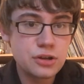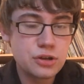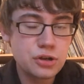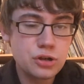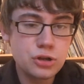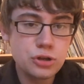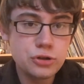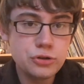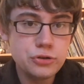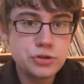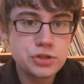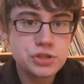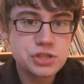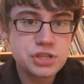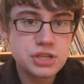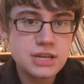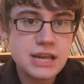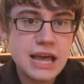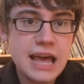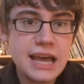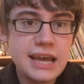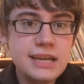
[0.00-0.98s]
concludes
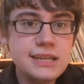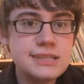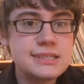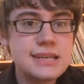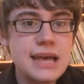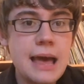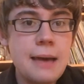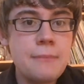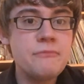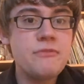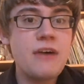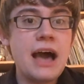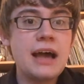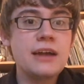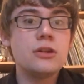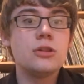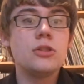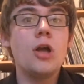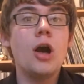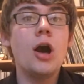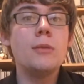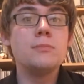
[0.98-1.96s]
today's
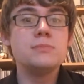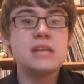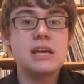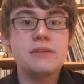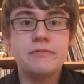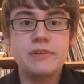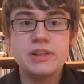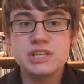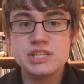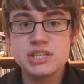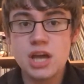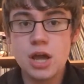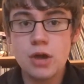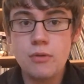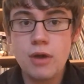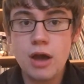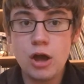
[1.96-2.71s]
vinyl update video.